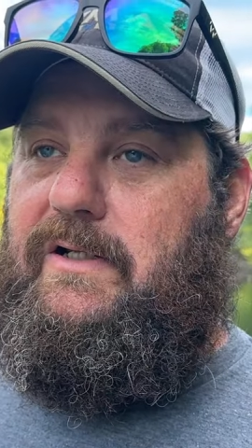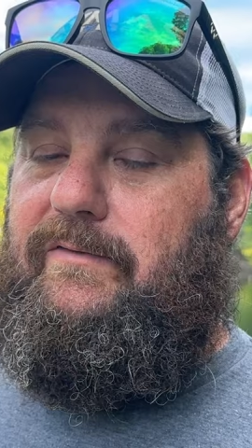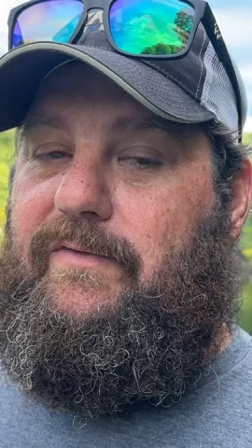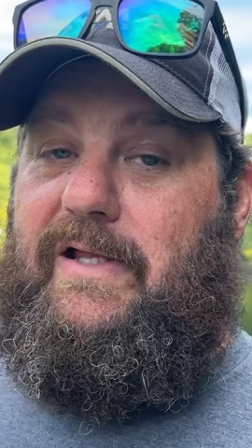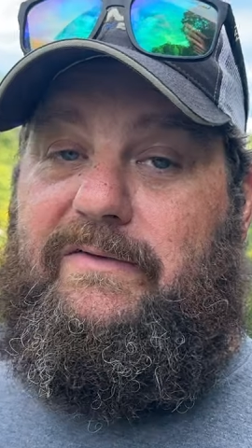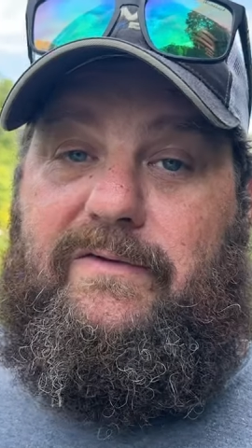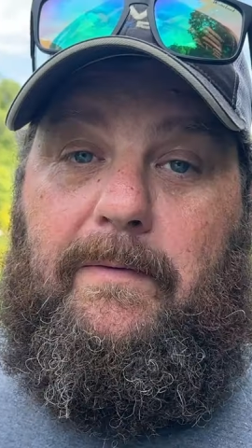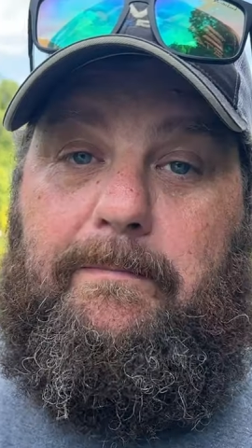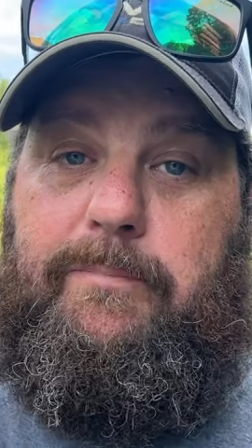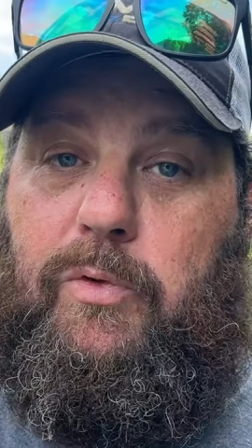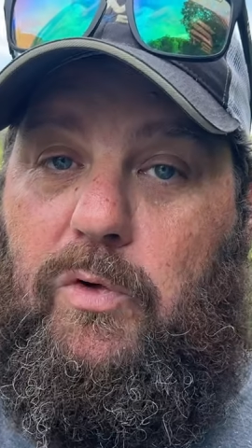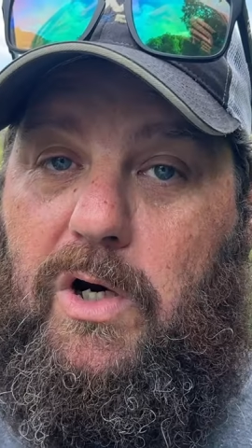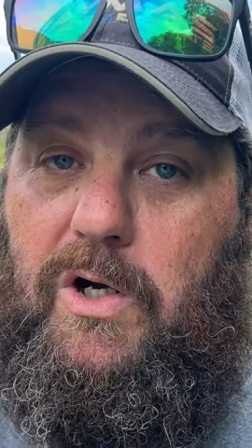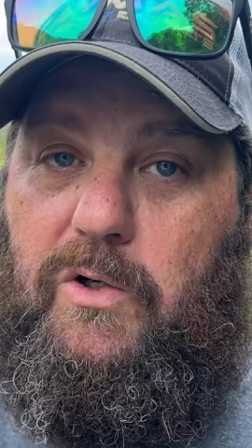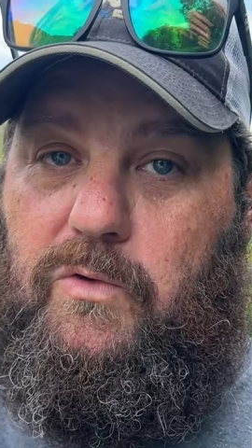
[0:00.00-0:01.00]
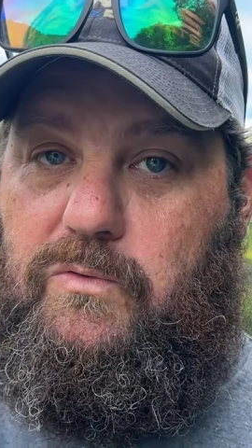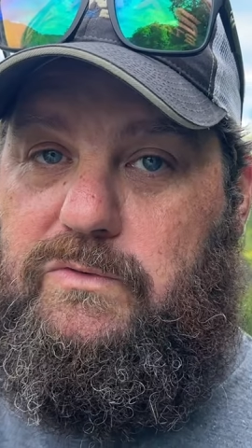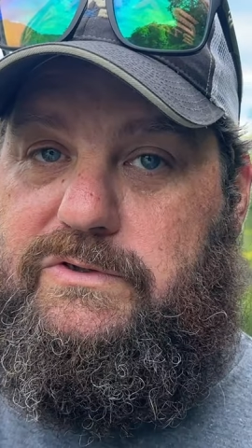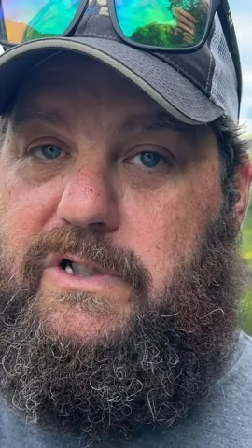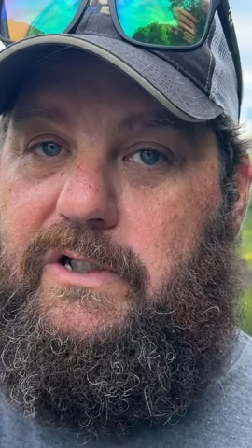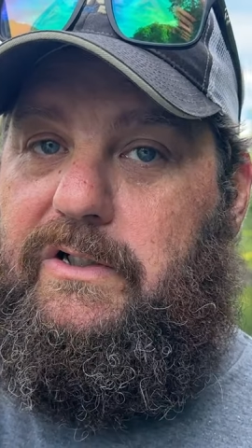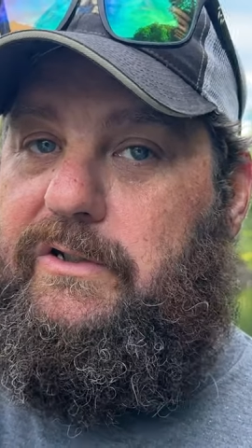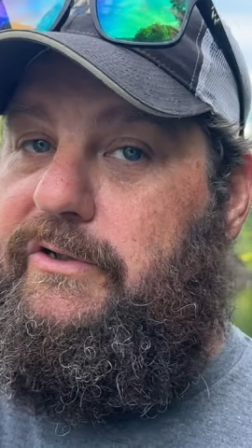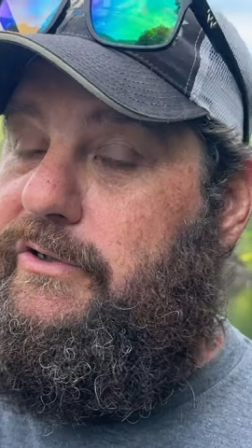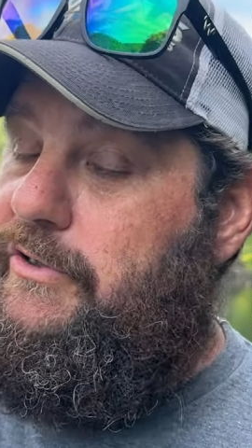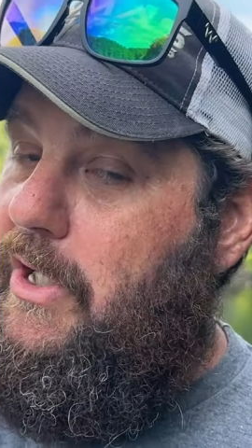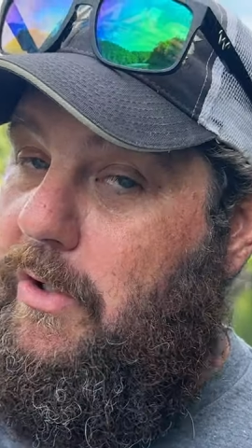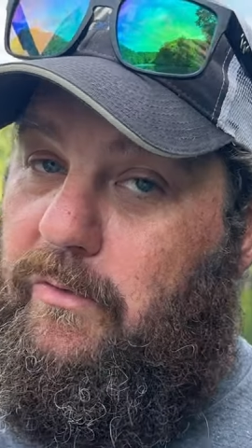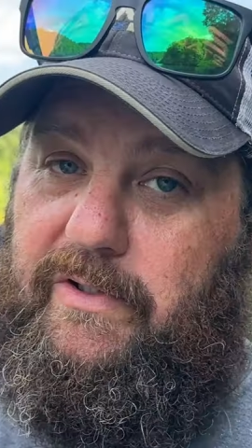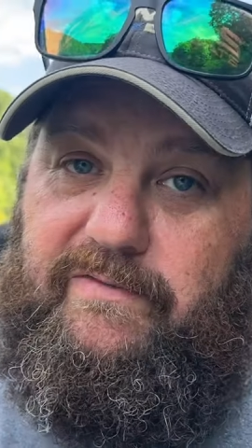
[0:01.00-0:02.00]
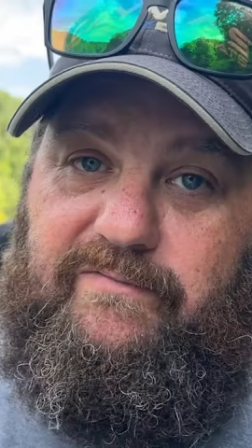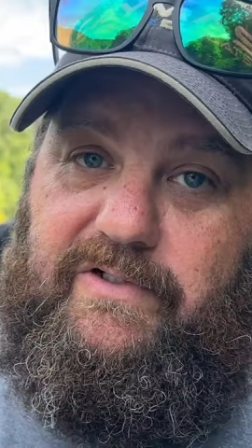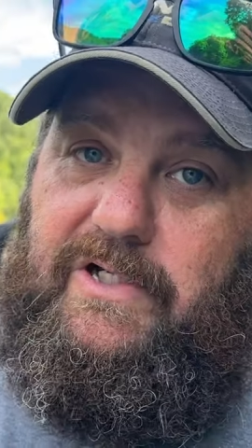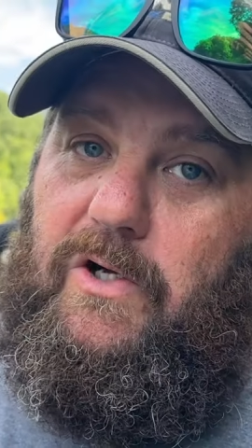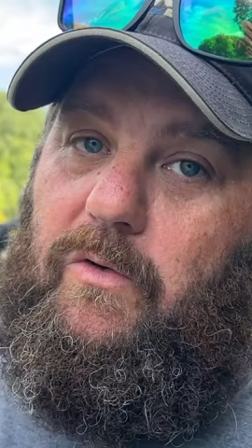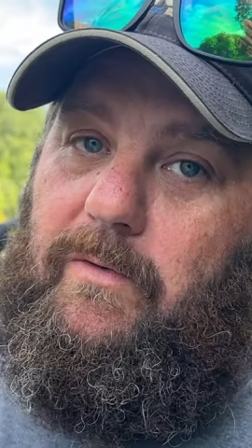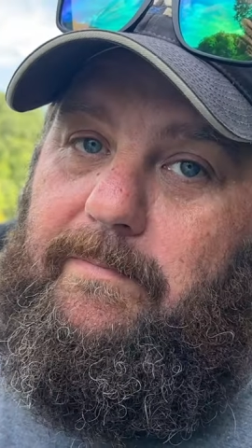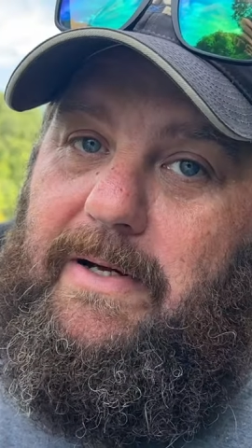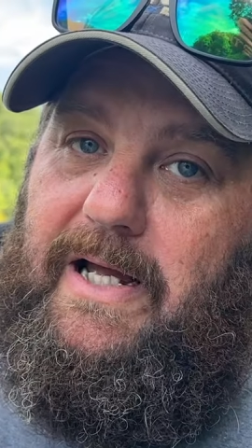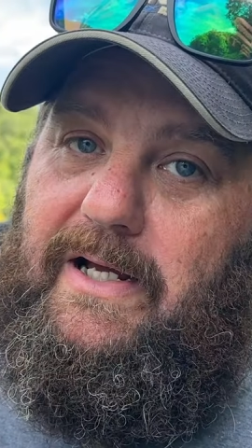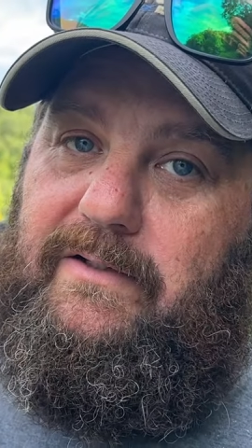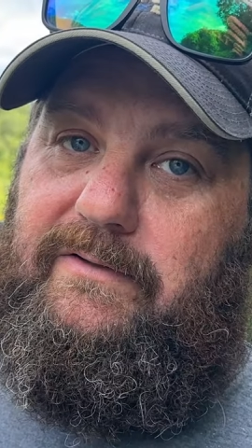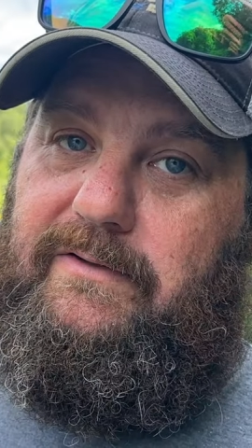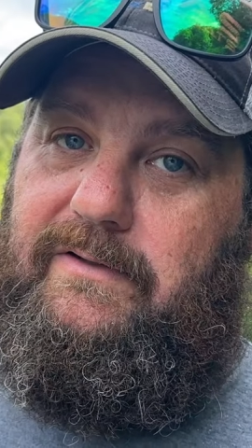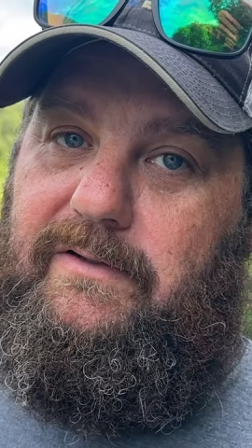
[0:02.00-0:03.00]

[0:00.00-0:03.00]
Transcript: that the pros don't even know about.